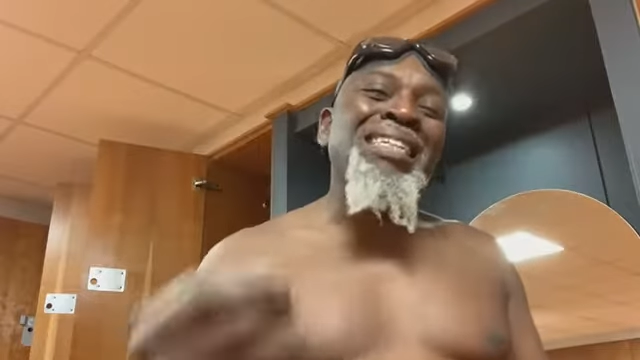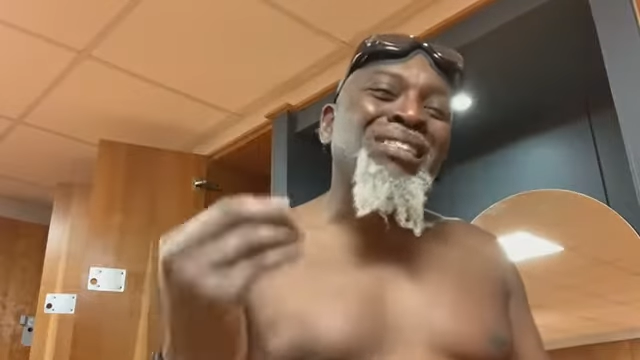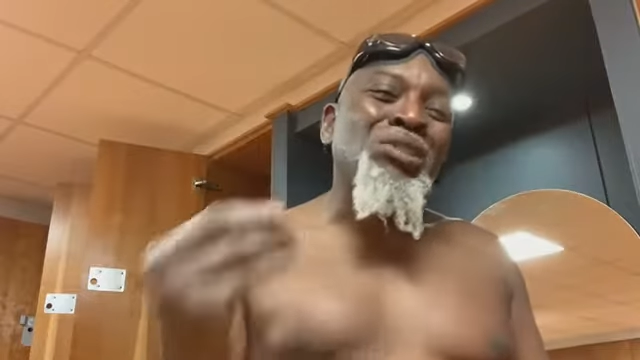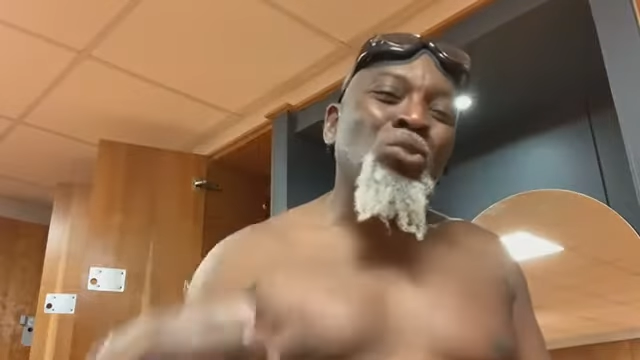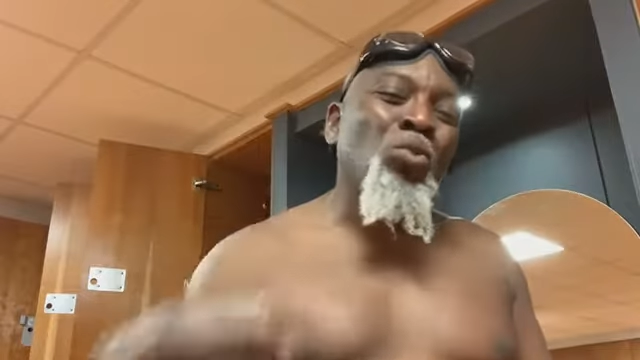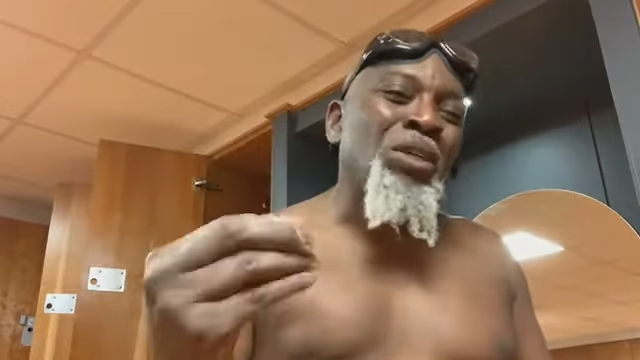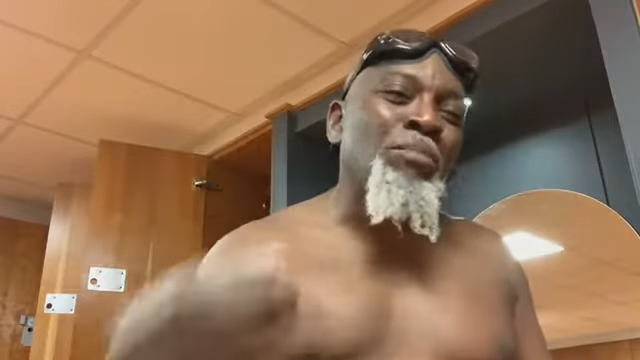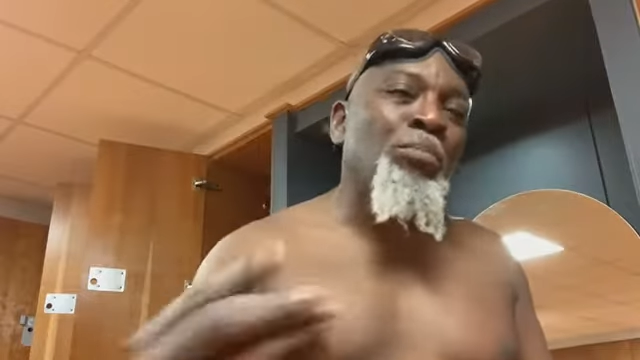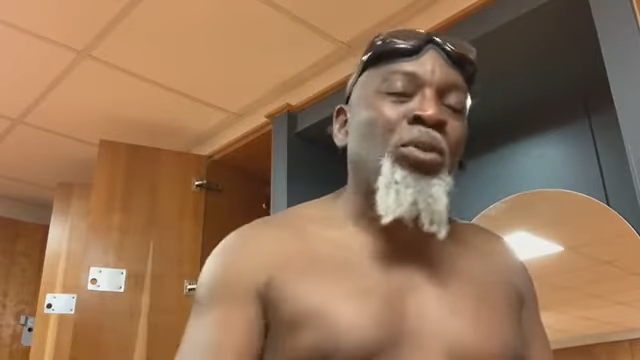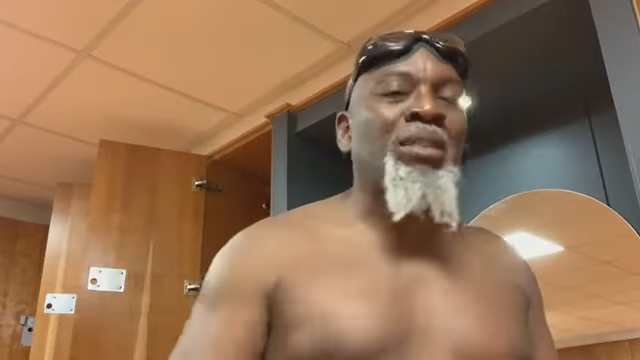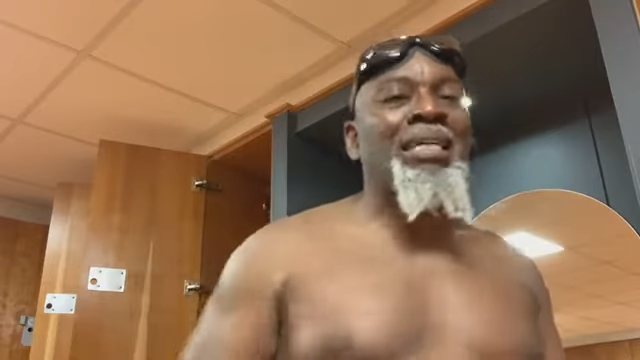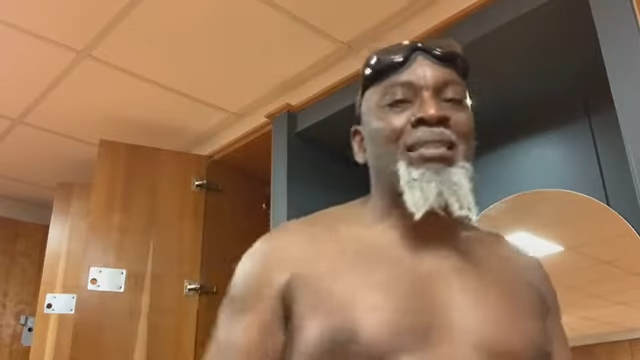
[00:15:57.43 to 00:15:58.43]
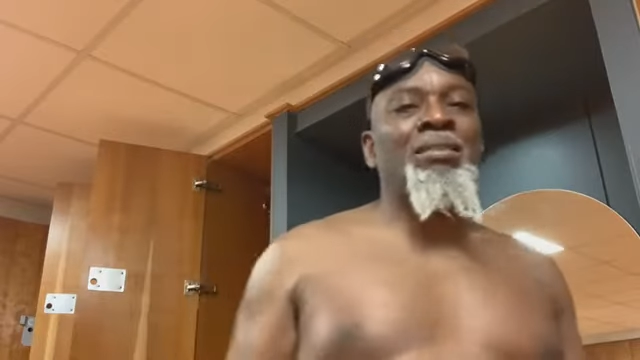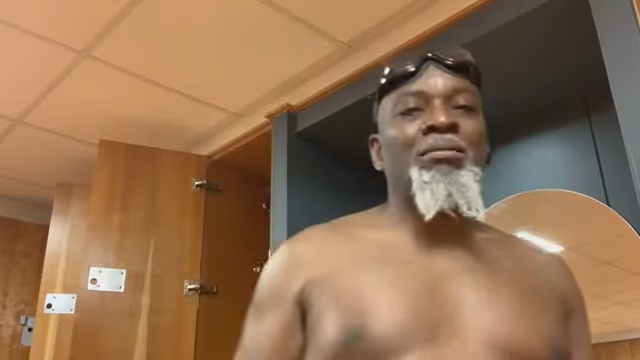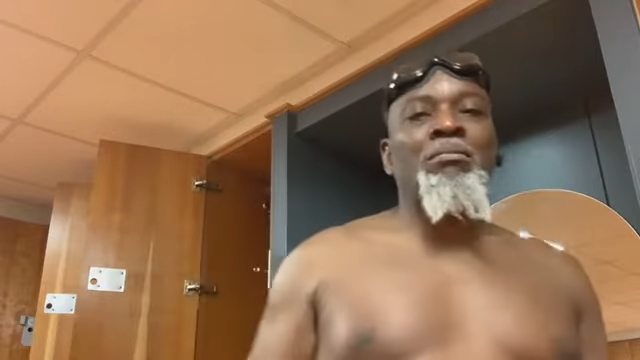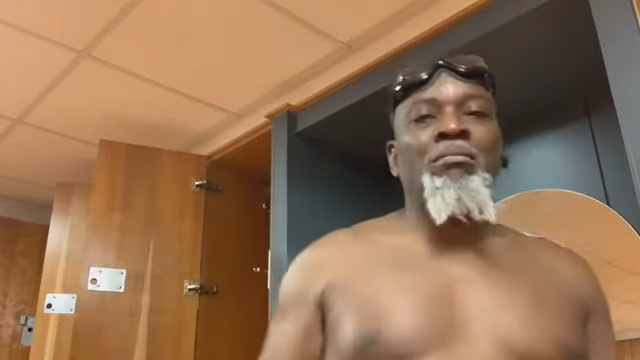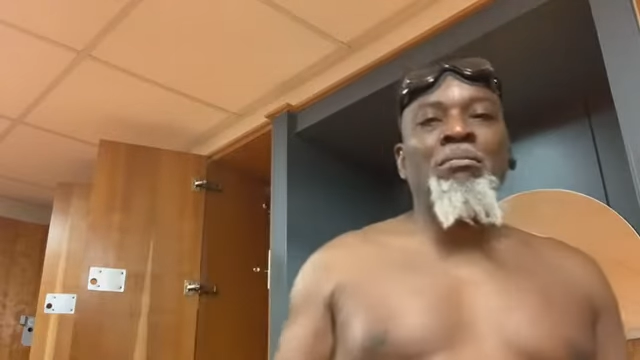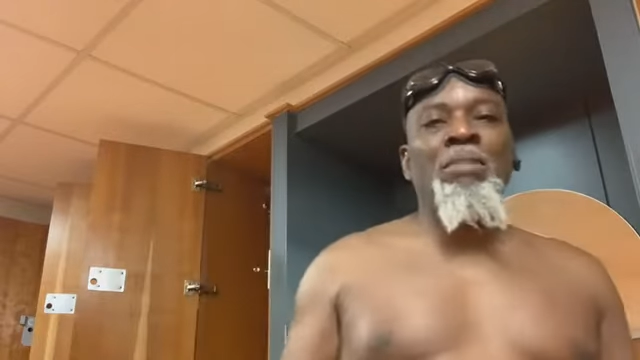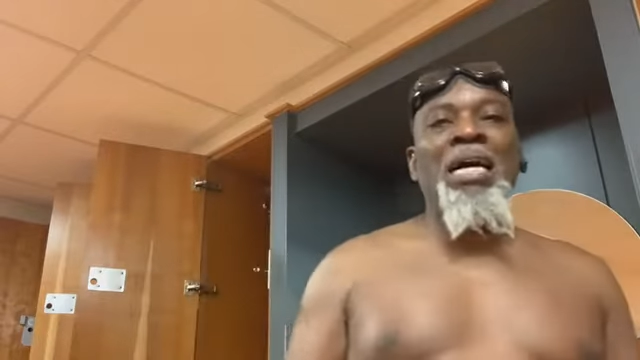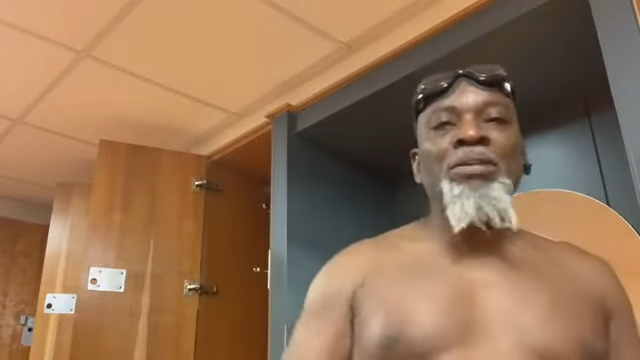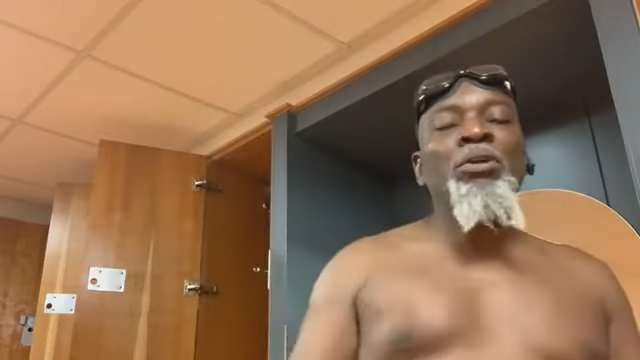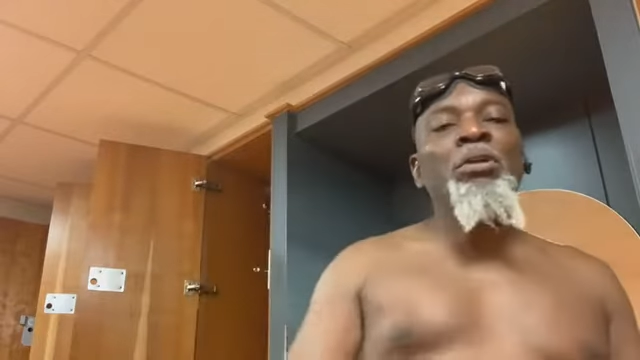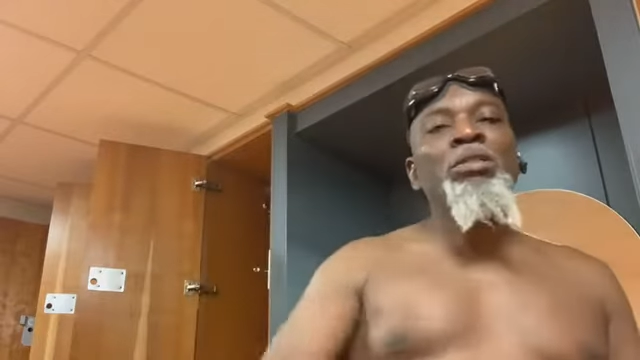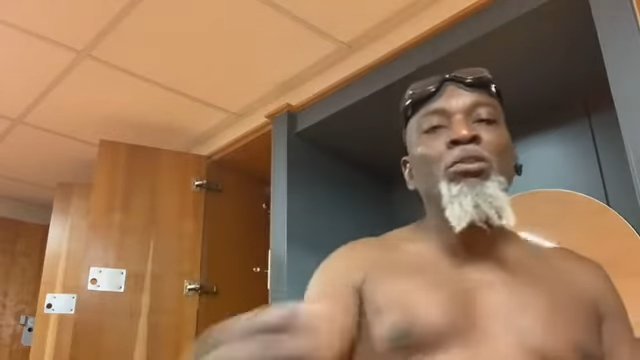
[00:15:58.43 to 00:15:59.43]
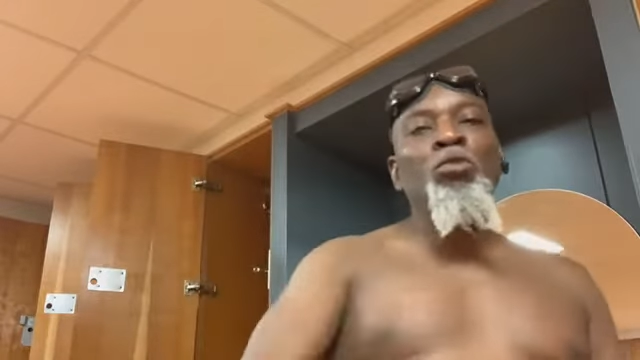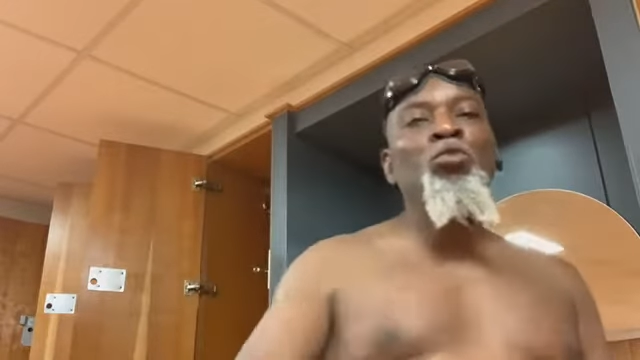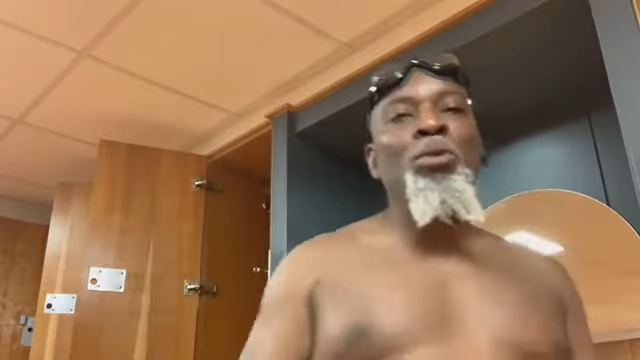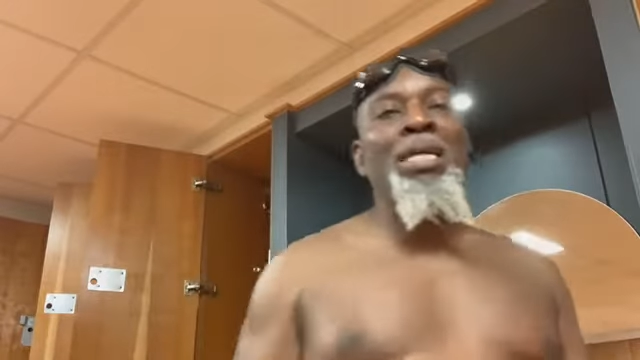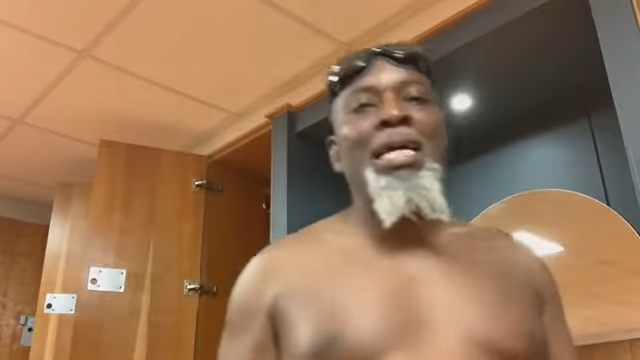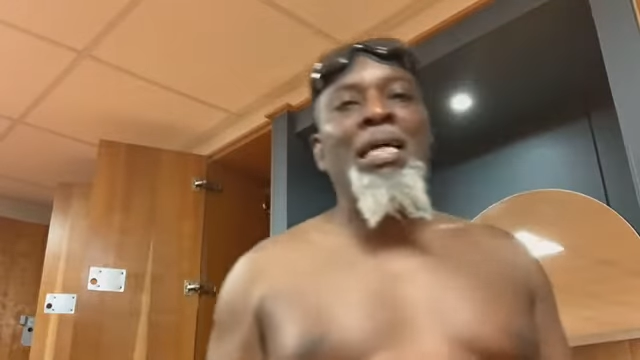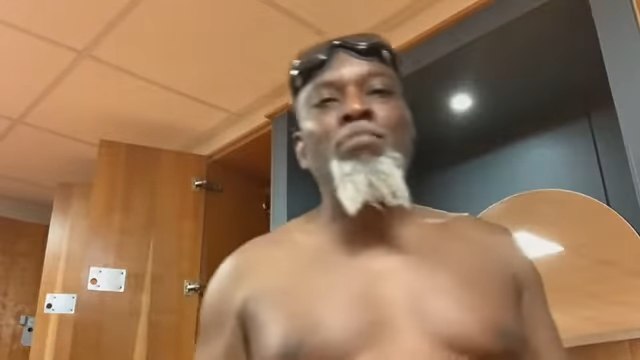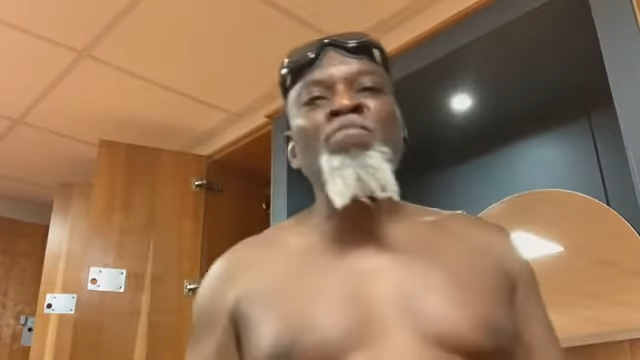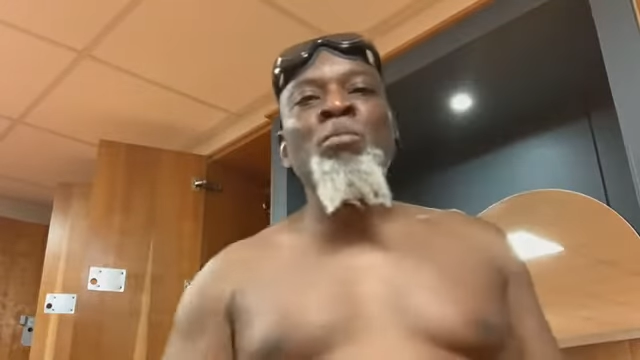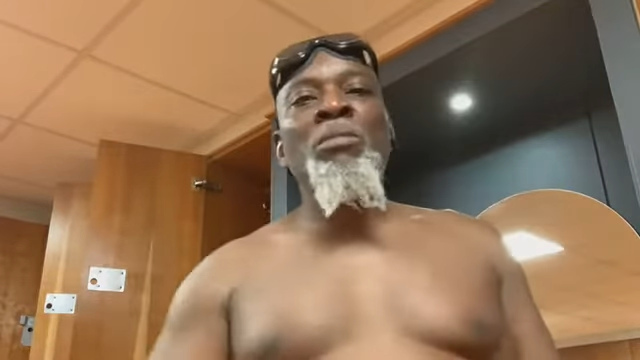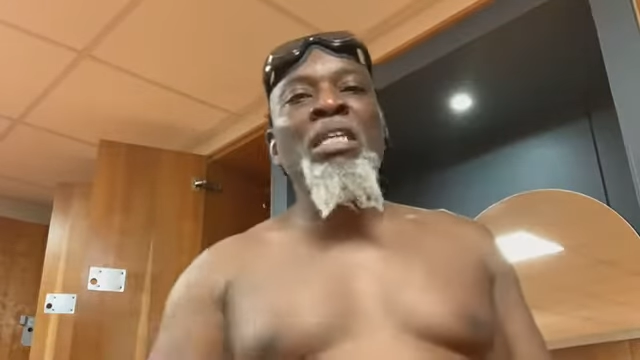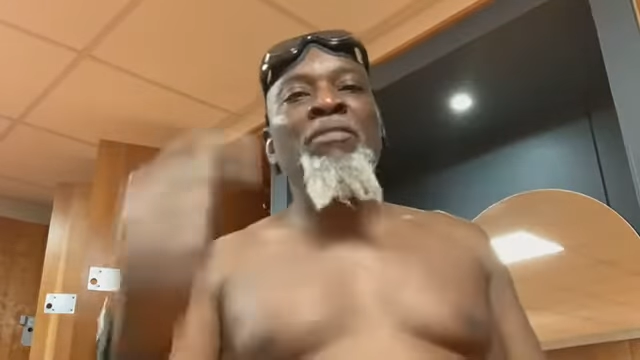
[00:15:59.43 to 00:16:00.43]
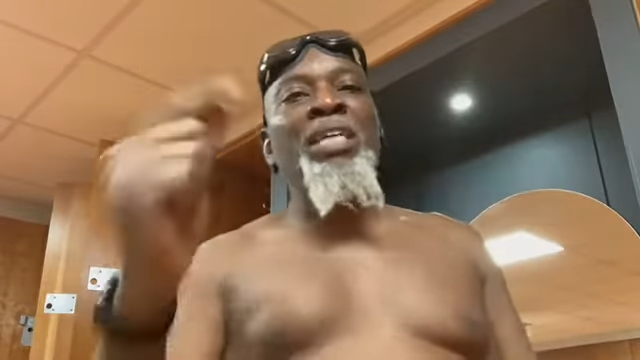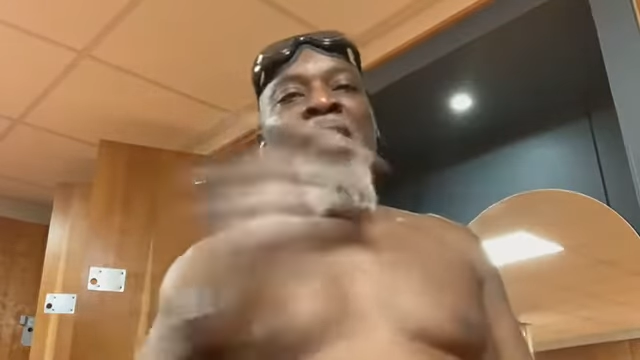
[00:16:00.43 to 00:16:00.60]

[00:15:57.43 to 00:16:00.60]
is so important. Knowledge of who we are. They've